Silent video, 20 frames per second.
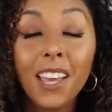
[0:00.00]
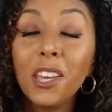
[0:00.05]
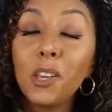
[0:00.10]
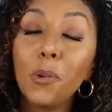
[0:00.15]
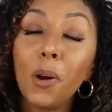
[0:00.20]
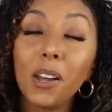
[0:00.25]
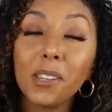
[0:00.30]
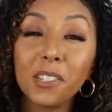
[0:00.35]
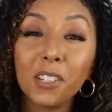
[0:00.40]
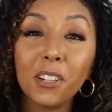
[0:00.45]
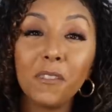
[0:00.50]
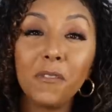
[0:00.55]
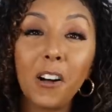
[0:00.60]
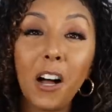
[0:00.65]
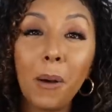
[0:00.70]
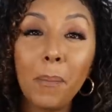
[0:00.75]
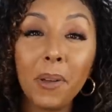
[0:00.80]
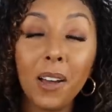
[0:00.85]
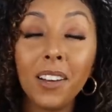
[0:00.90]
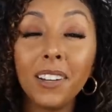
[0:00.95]
You also can
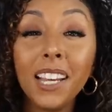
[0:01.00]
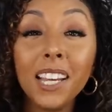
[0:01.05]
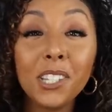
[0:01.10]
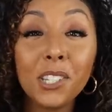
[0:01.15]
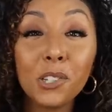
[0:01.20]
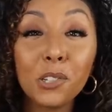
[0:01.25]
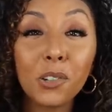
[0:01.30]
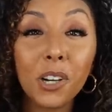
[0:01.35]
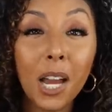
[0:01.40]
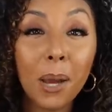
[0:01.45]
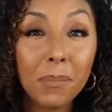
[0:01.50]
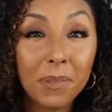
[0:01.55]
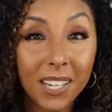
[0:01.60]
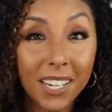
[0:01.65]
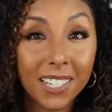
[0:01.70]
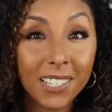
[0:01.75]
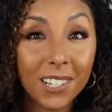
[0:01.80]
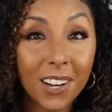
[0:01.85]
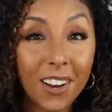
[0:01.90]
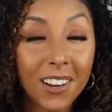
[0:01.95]
follow me on Instagram,
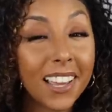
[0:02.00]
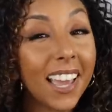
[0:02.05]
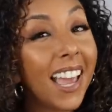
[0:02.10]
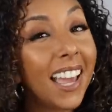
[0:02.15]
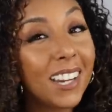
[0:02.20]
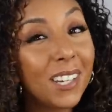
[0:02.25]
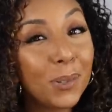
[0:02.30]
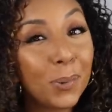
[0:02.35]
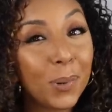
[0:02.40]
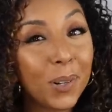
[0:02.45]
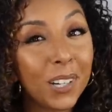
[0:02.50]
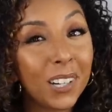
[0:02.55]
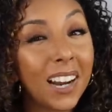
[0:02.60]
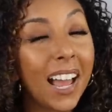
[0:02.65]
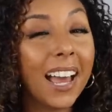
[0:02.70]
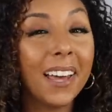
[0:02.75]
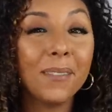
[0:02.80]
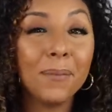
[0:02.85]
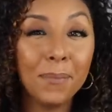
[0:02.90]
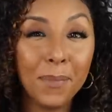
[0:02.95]
TikTok, and Twitter
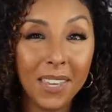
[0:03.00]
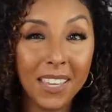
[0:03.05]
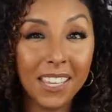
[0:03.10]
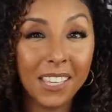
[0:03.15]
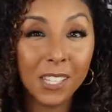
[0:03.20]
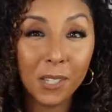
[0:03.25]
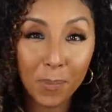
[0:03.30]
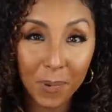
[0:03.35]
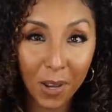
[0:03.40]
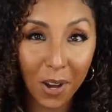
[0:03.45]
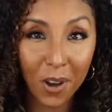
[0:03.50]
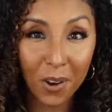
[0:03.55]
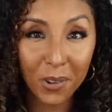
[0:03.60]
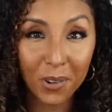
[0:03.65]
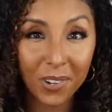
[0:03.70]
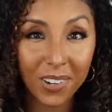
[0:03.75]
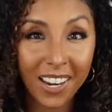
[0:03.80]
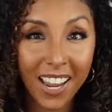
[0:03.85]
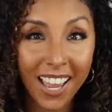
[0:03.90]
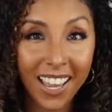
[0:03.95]
at Ms.
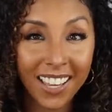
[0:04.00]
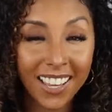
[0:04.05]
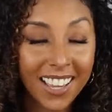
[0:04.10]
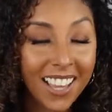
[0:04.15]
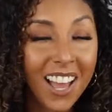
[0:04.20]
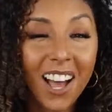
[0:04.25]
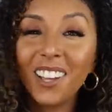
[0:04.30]
Bianca Renee.